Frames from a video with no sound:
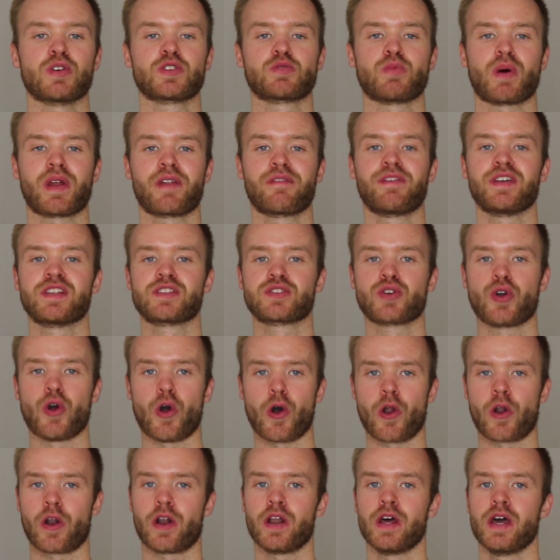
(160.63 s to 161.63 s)
was one of its
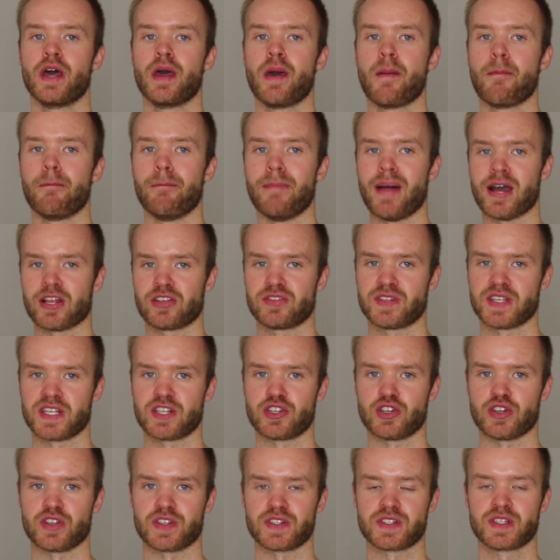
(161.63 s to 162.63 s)
core
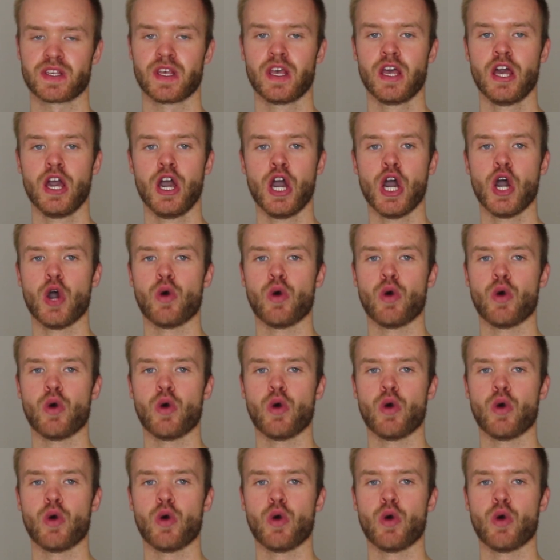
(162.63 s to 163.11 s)
messages.